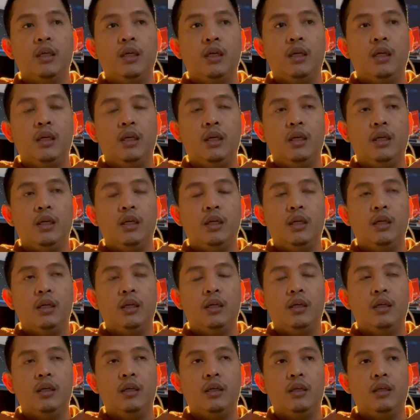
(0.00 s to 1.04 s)

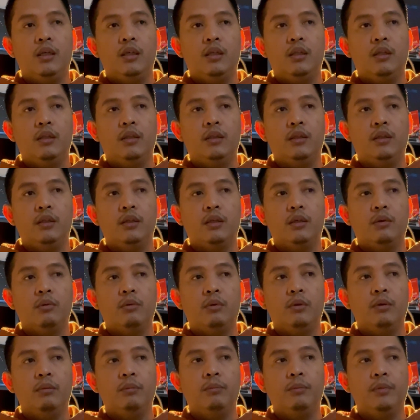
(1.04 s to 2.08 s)
Uh there
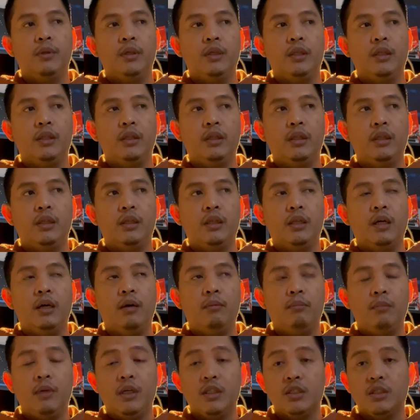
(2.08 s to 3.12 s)
will be not
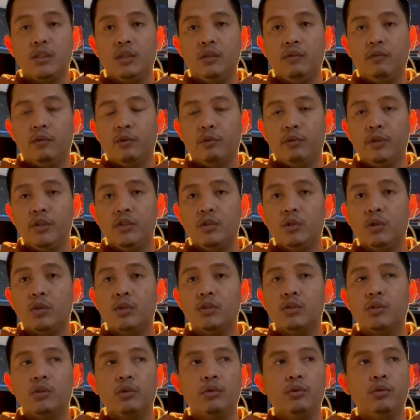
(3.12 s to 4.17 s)
much of a
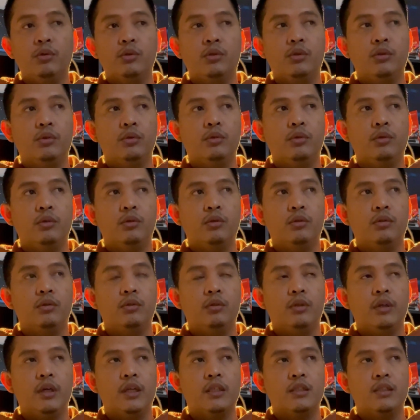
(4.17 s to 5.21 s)
resource to
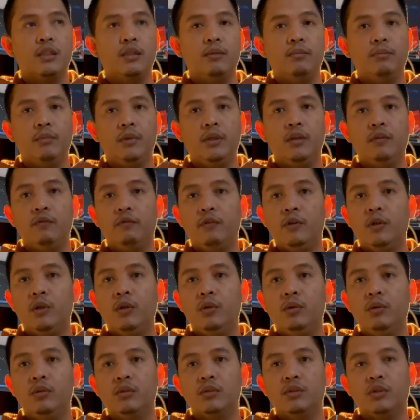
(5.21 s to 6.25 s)
get some
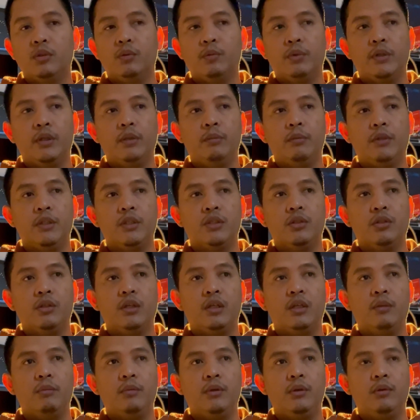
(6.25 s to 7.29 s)
info, so pretty much you're
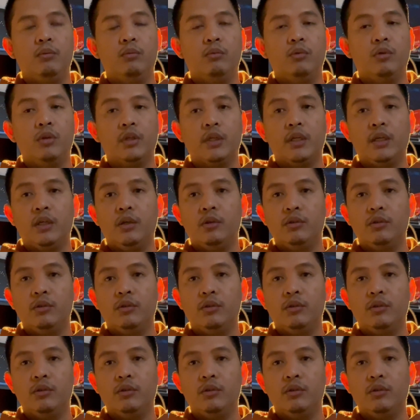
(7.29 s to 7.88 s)
gonna be working on